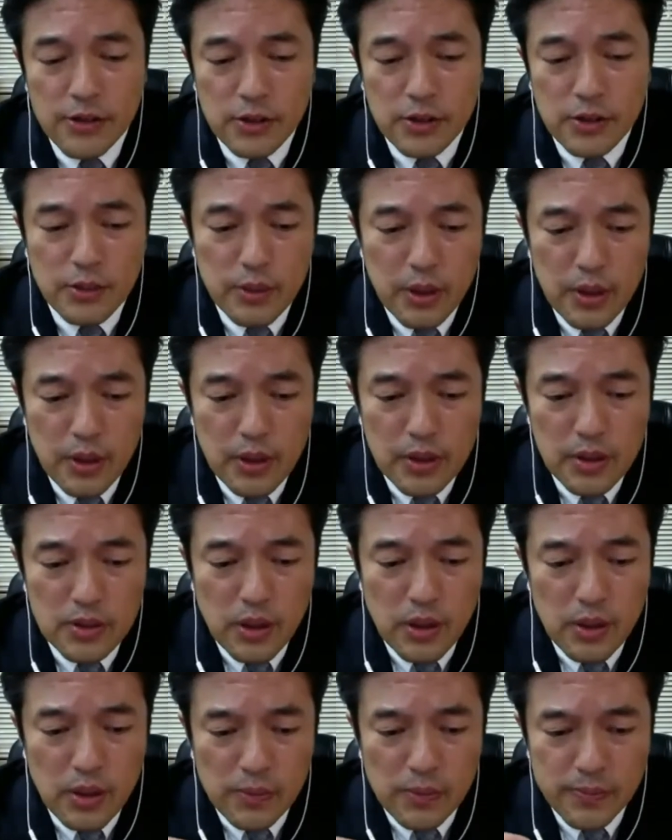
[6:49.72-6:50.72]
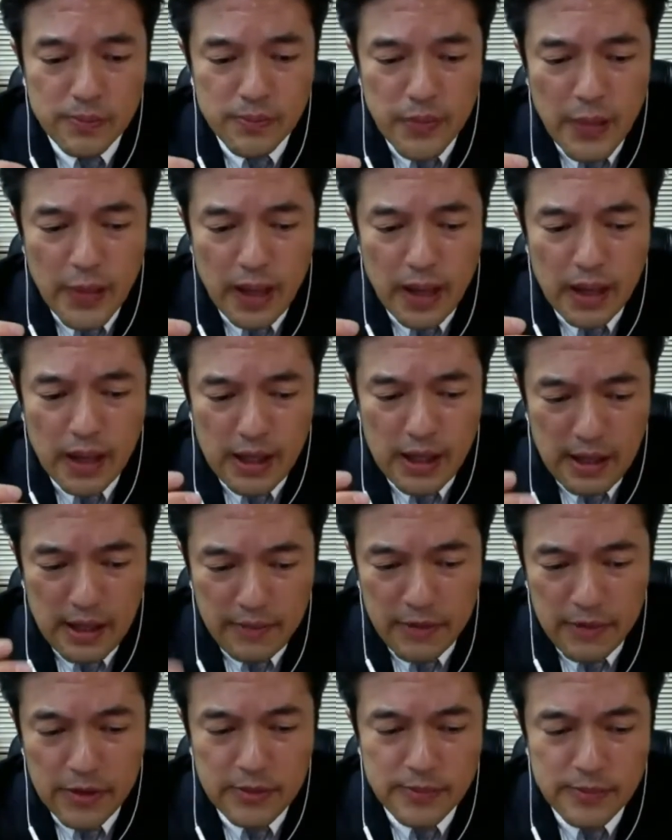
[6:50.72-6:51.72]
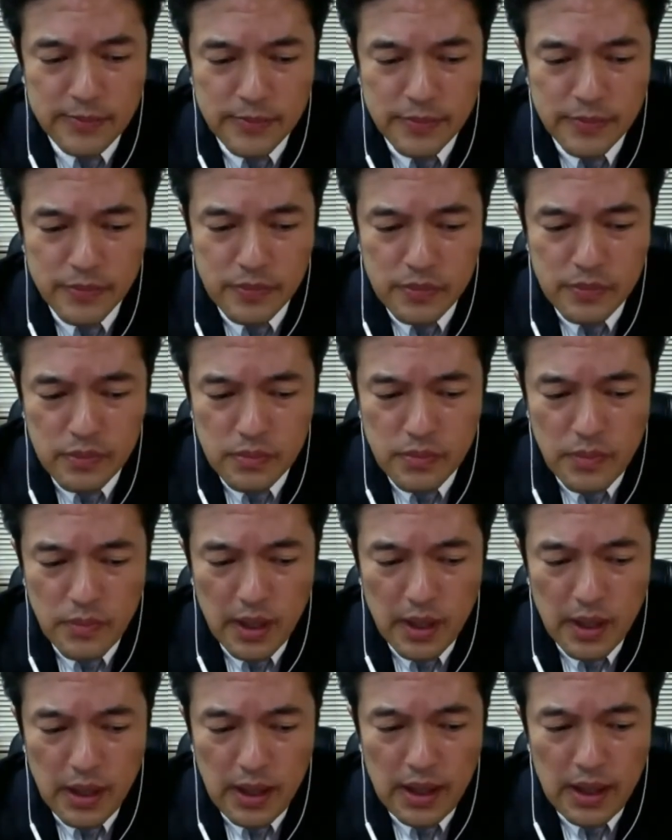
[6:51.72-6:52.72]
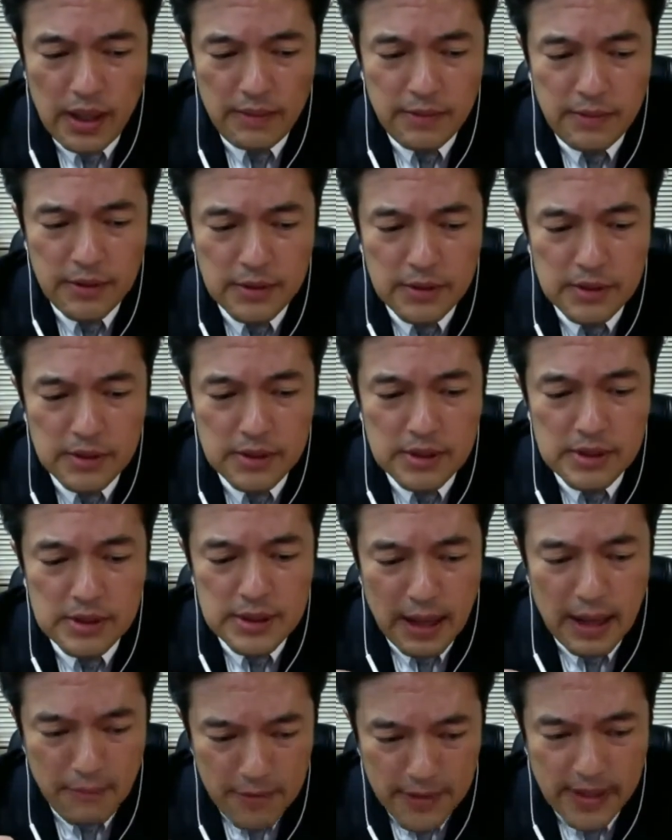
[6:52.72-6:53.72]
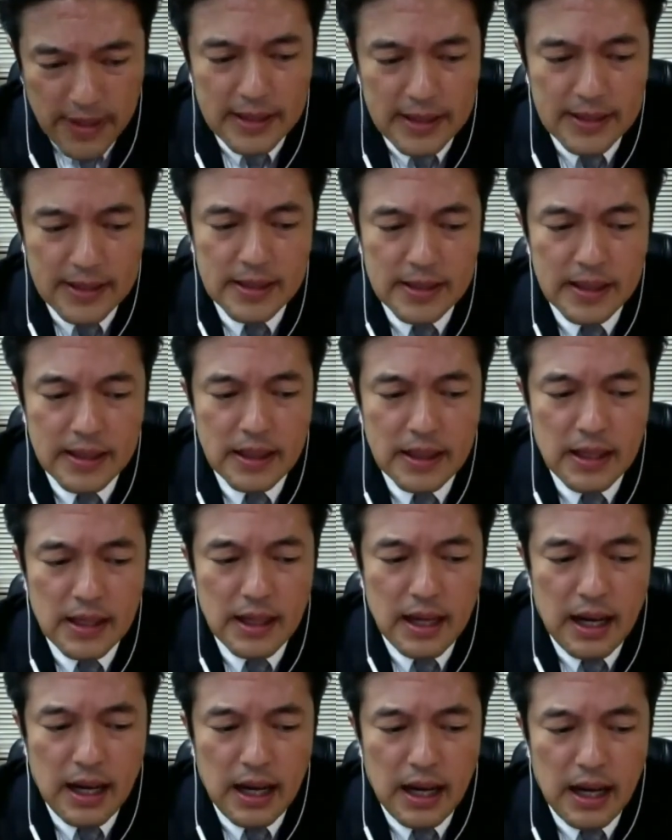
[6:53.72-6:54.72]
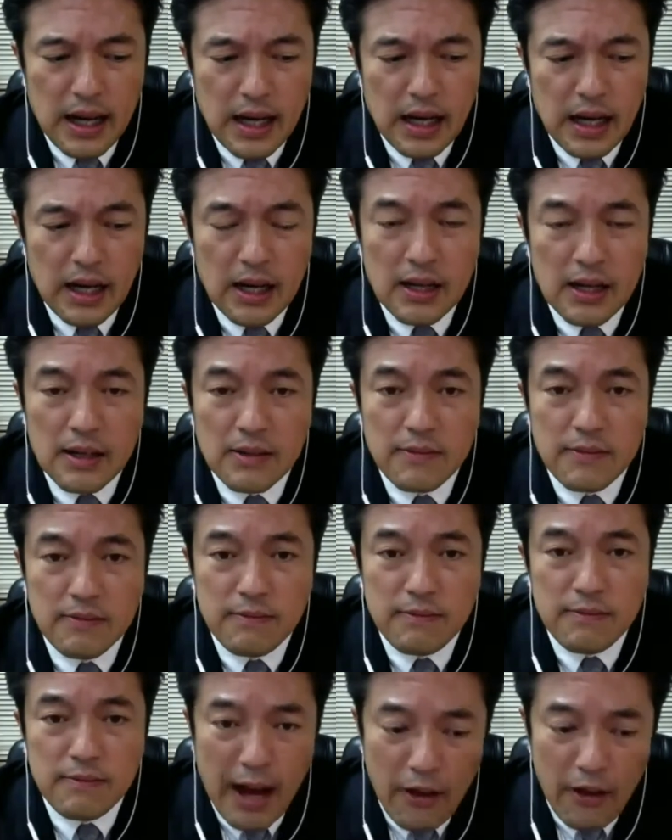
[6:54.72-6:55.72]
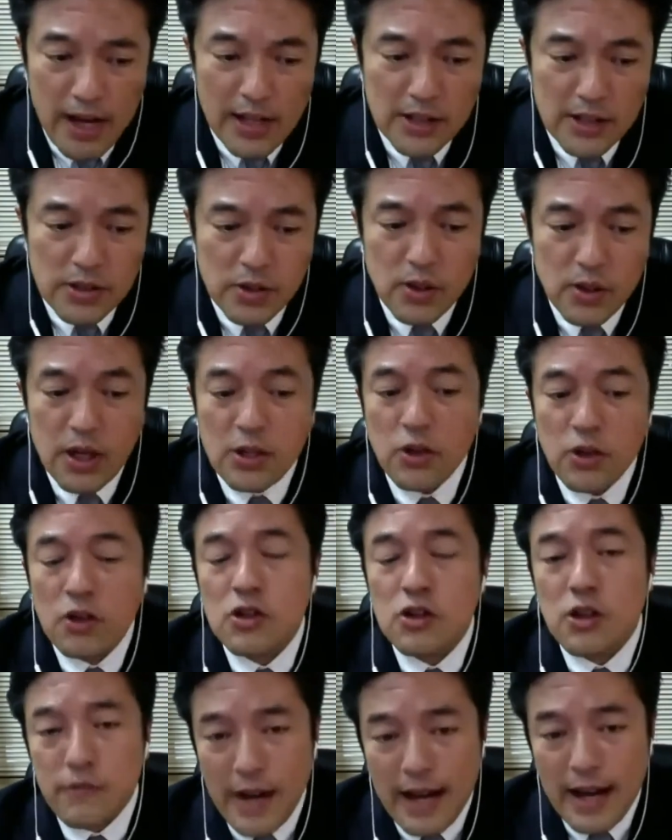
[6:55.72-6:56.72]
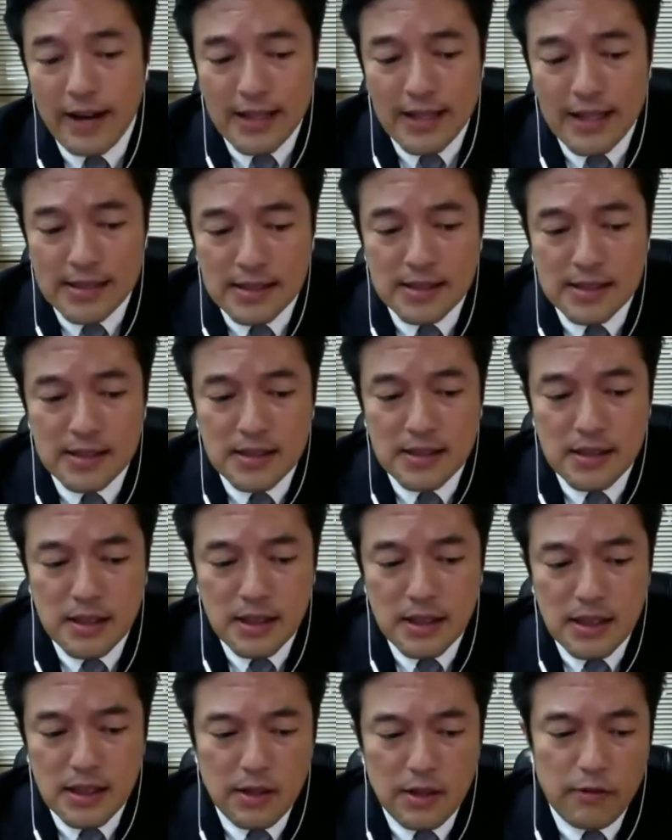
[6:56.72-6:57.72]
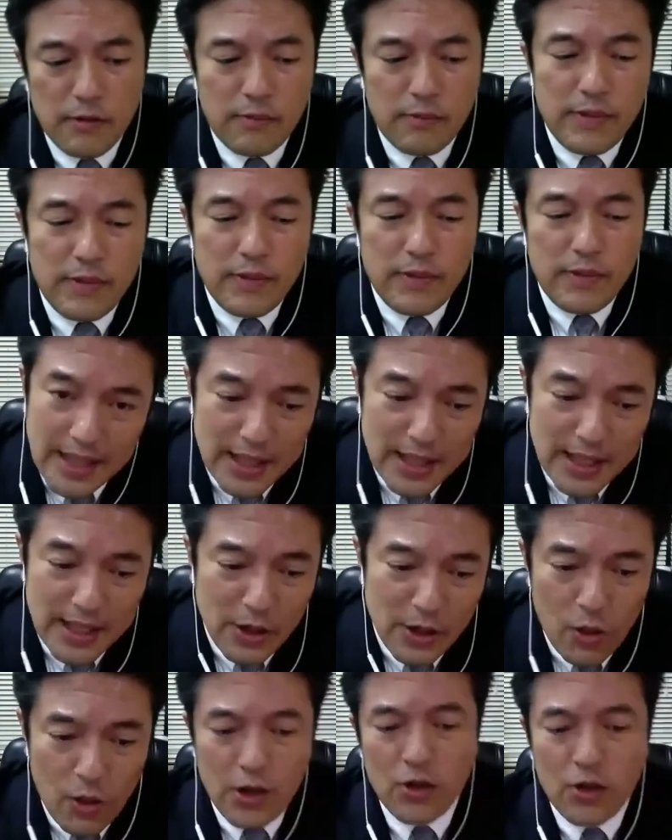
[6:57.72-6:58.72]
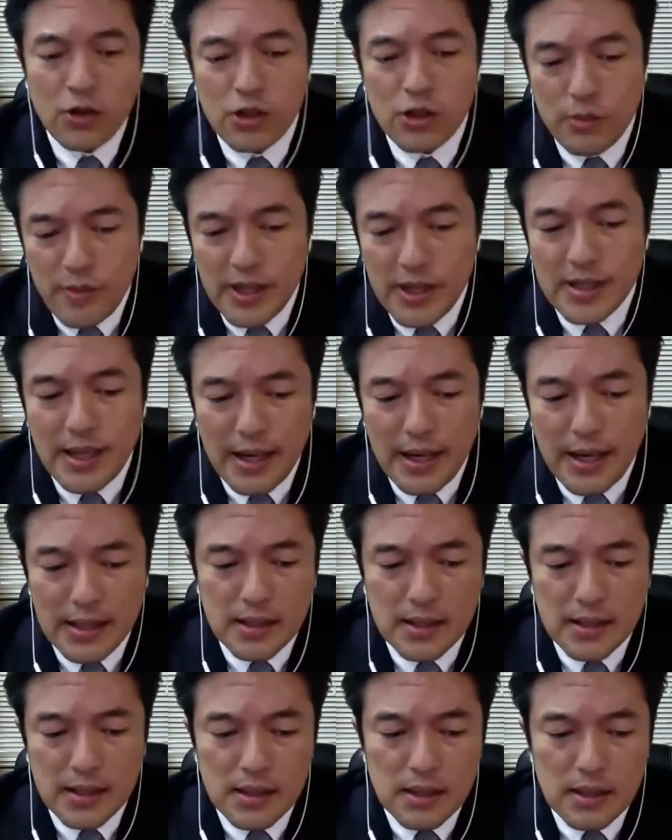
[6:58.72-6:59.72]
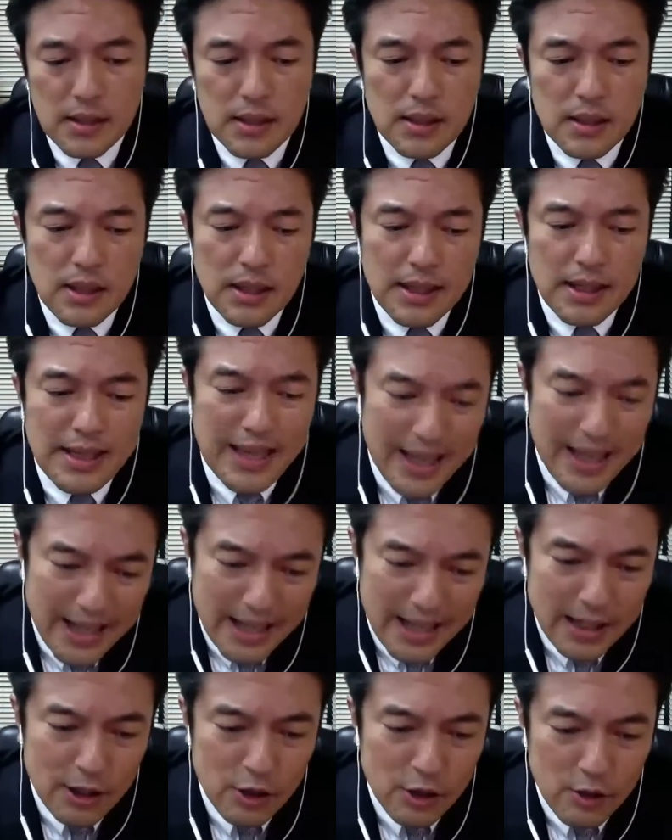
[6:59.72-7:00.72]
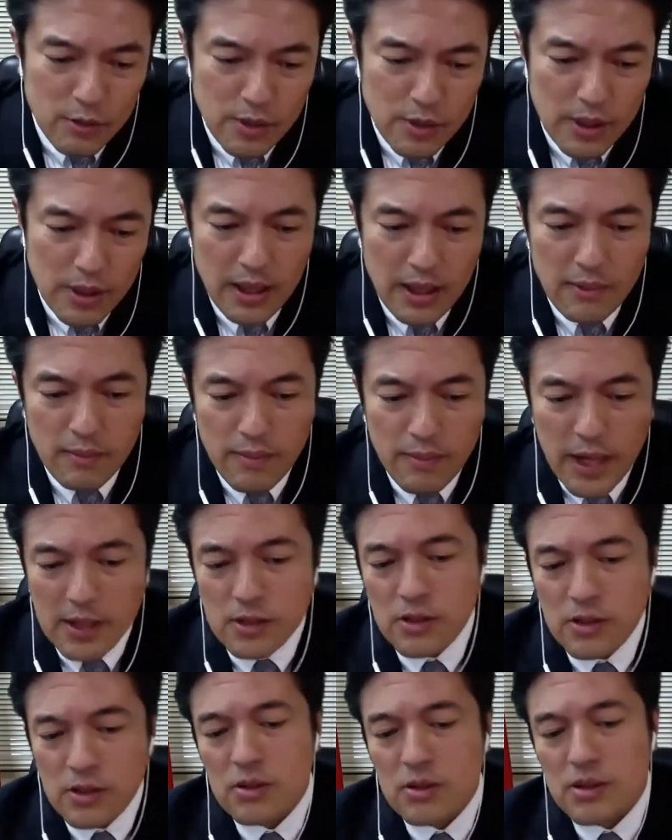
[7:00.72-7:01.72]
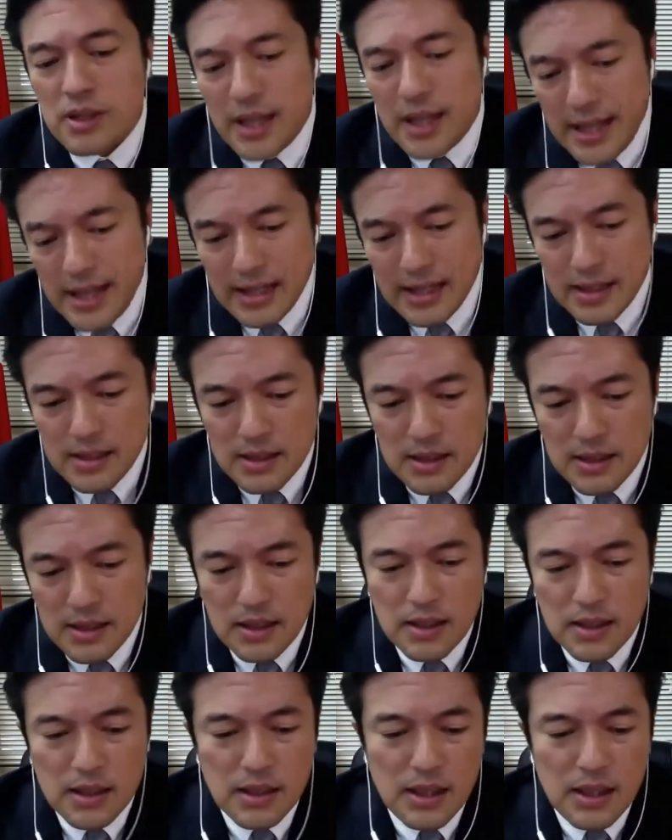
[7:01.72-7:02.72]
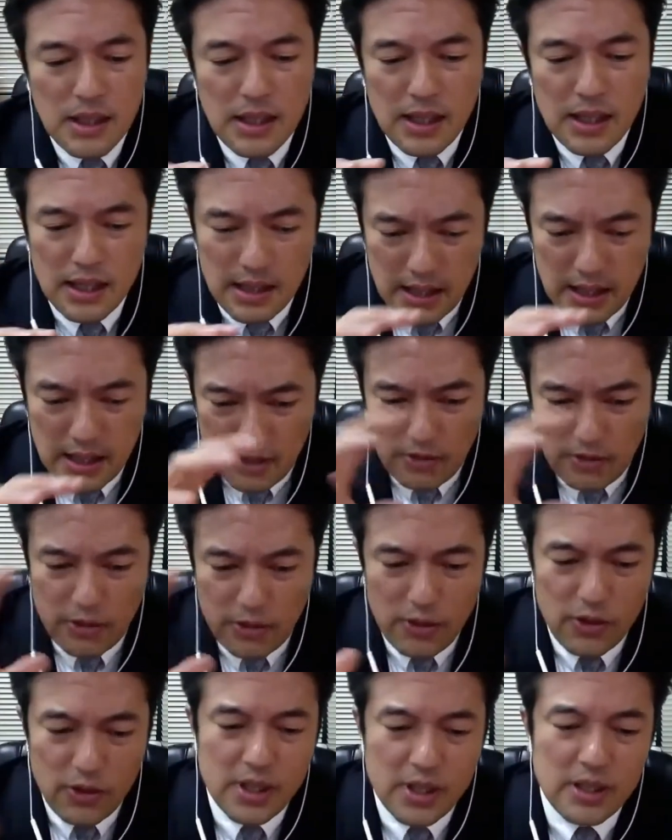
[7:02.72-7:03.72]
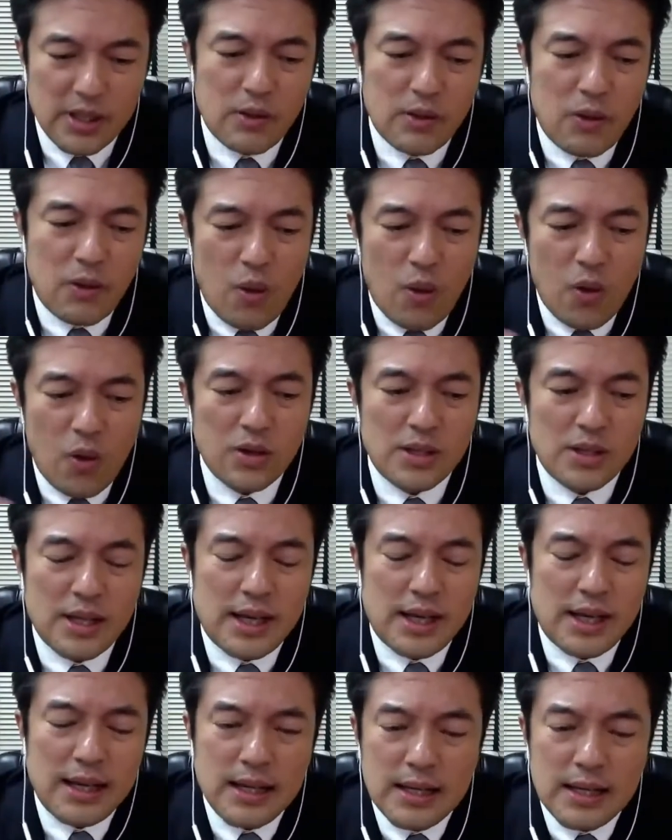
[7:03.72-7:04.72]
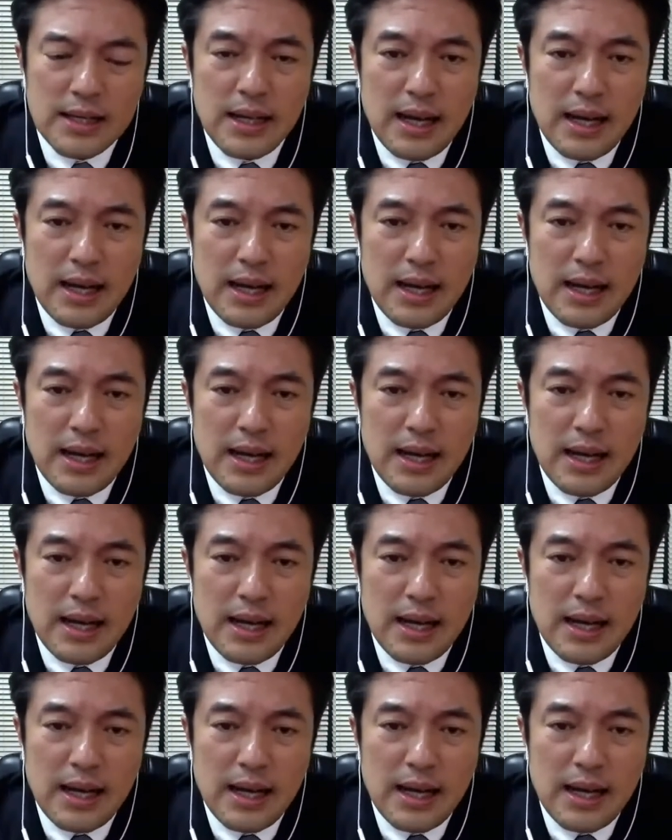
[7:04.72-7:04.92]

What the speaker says: to, so even something, violence or not violence, military or not military, killing but not killing, including all the